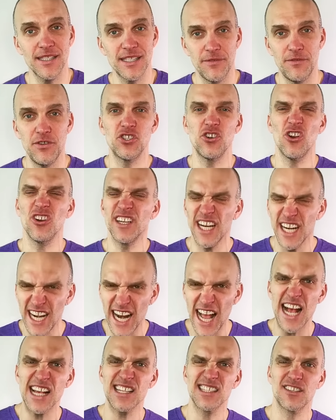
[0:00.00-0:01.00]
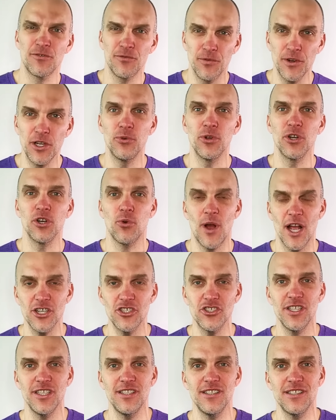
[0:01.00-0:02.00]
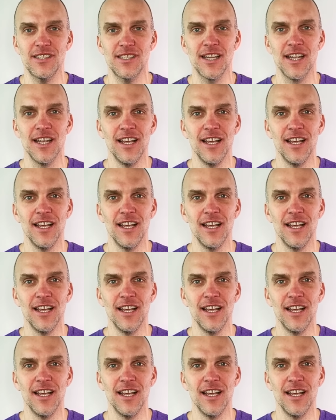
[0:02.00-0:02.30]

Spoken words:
if you start getting asked frequent questions.